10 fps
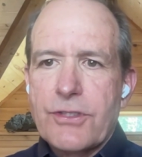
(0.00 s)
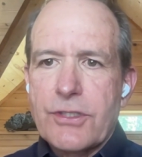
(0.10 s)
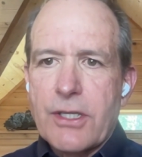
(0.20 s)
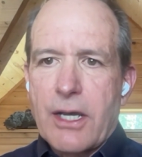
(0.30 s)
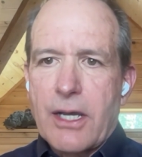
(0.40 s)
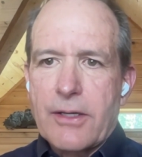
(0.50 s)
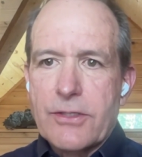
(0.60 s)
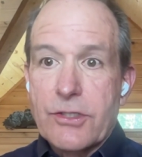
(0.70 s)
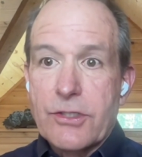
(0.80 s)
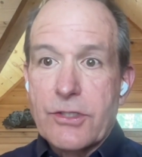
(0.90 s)
uh,
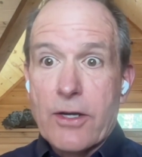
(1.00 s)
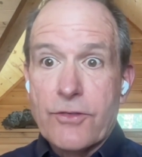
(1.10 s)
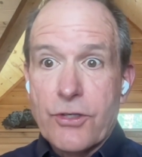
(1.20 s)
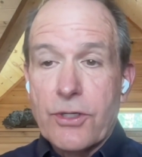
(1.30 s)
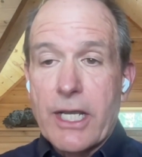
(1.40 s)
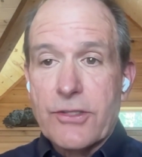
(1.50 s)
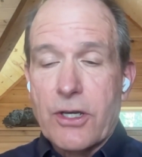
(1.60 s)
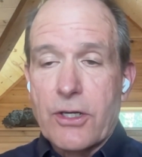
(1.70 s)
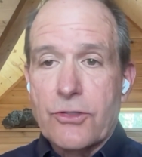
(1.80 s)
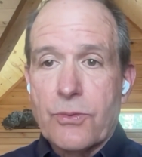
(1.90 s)
so Shroud of Turin has
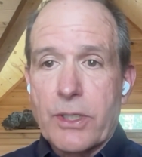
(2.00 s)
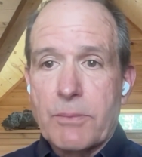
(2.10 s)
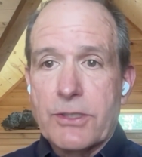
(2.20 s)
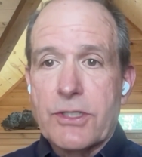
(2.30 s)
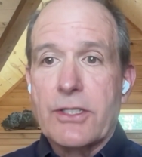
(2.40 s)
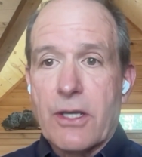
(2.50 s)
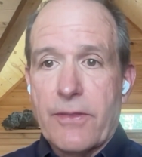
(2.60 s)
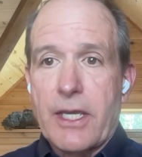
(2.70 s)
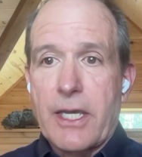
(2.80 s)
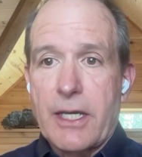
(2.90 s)
120 bloodstains
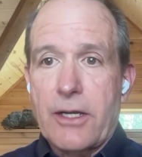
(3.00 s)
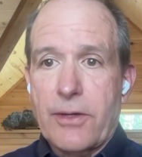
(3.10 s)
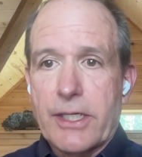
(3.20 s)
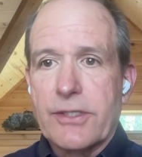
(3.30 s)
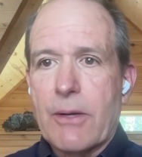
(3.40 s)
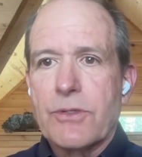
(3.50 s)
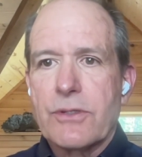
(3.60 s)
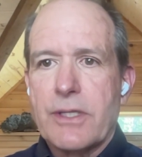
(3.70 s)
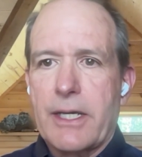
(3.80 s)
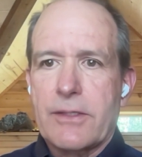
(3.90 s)
on the head area because that was
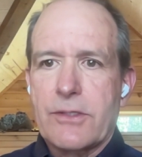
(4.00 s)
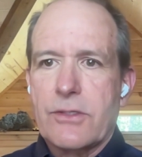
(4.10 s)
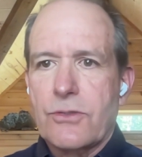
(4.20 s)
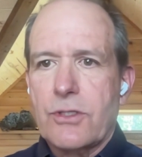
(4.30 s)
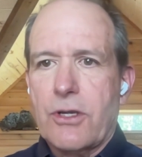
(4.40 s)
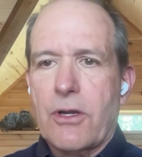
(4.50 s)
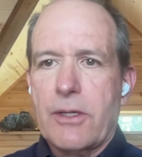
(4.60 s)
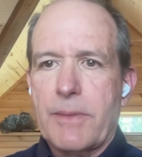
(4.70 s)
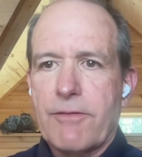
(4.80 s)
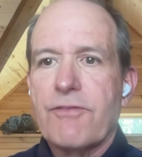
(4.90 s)
that
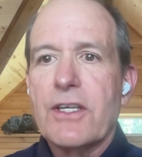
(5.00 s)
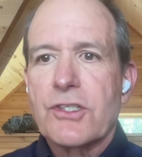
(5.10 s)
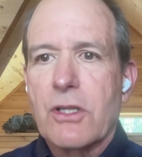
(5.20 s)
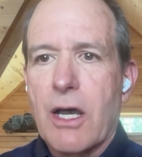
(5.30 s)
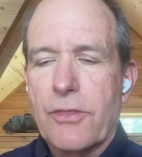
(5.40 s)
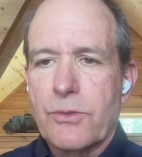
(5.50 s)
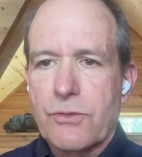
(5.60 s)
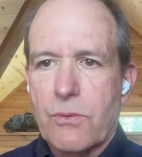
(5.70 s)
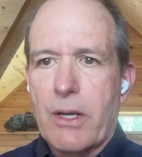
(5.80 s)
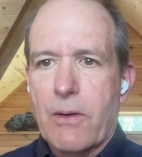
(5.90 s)
sudarium, that face cloth
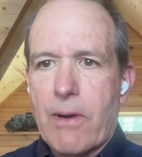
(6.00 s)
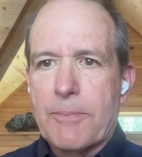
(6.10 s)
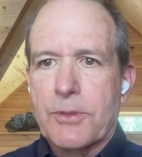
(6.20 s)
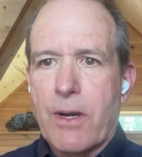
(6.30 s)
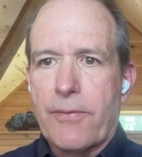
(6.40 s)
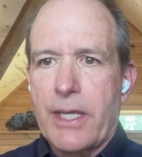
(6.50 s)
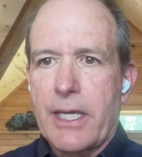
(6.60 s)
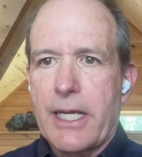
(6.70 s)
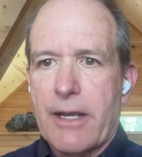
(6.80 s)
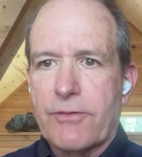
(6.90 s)
was wrapped around the
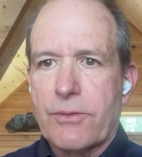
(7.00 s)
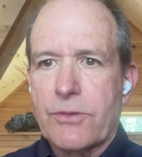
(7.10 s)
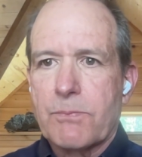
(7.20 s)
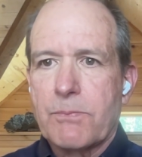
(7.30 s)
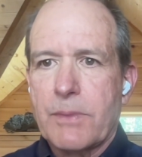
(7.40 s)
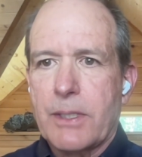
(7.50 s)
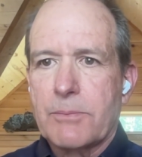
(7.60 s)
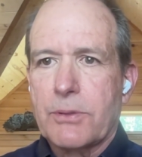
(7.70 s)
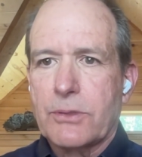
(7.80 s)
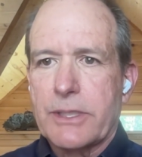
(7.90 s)
head after he was
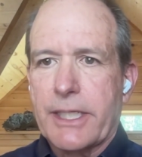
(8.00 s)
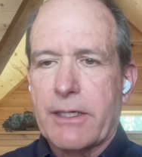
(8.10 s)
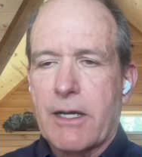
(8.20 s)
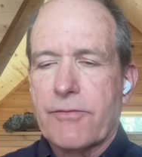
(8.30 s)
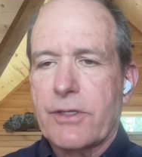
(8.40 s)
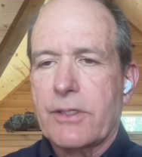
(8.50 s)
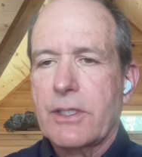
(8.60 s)
pulled, taken off the